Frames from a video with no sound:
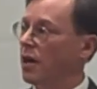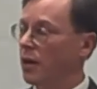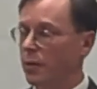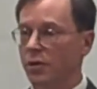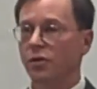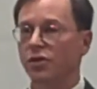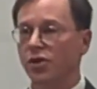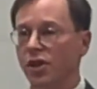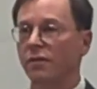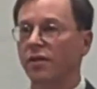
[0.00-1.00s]
And they reduce
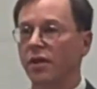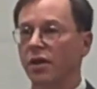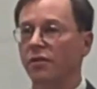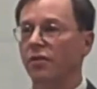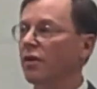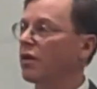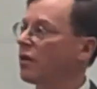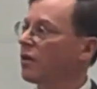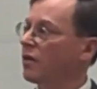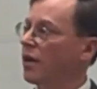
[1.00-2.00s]
the safety nets
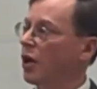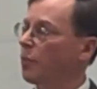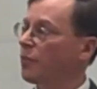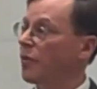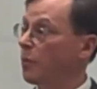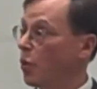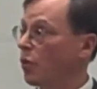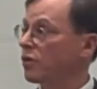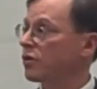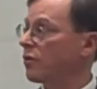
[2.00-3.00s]
that help the
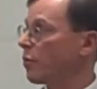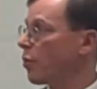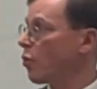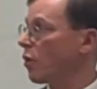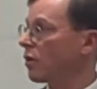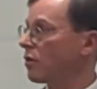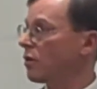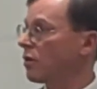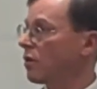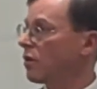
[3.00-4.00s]
poorest of the poor.
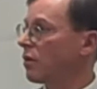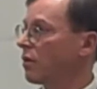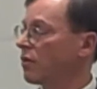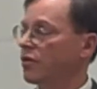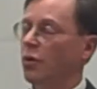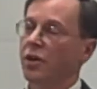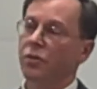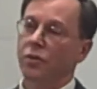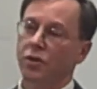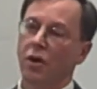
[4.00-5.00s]
So
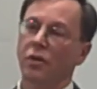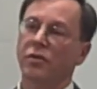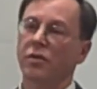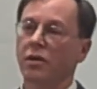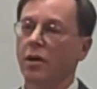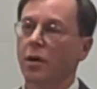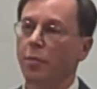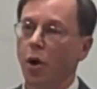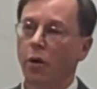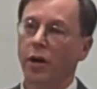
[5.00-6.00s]
as a result,
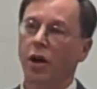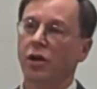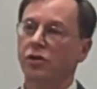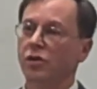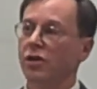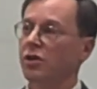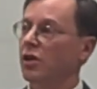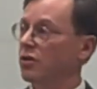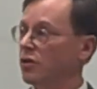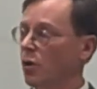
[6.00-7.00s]
borrowing countries
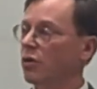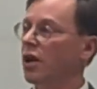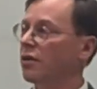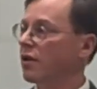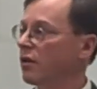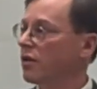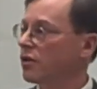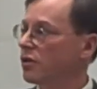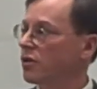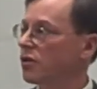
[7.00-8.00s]
don't like the
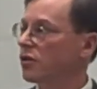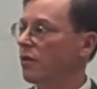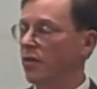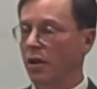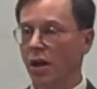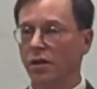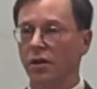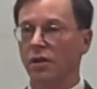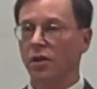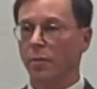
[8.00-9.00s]
conditions of the
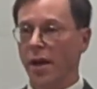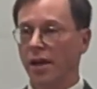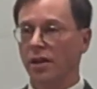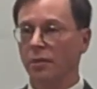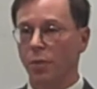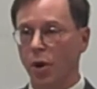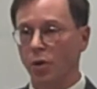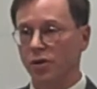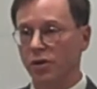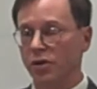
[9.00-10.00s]
lending that the bank
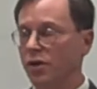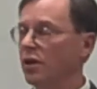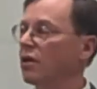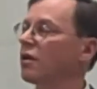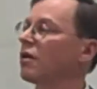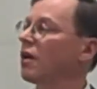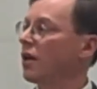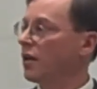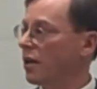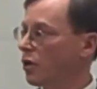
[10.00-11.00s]
imposes,
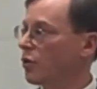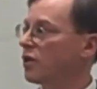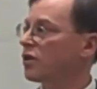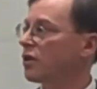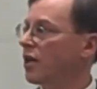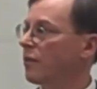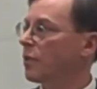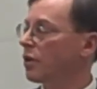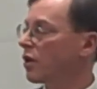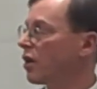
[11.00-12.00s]
and they increasingly have
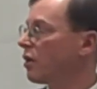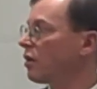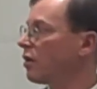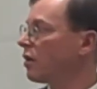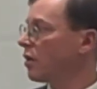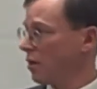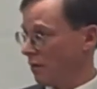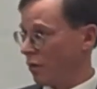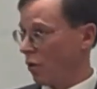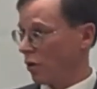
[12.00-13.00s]
been looking
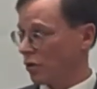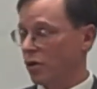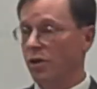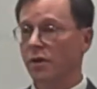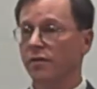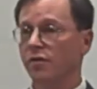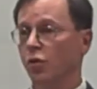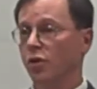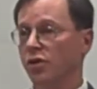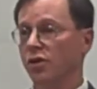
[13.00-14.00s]
for alternative
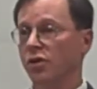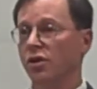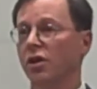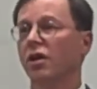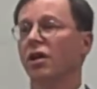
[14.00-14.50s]
sources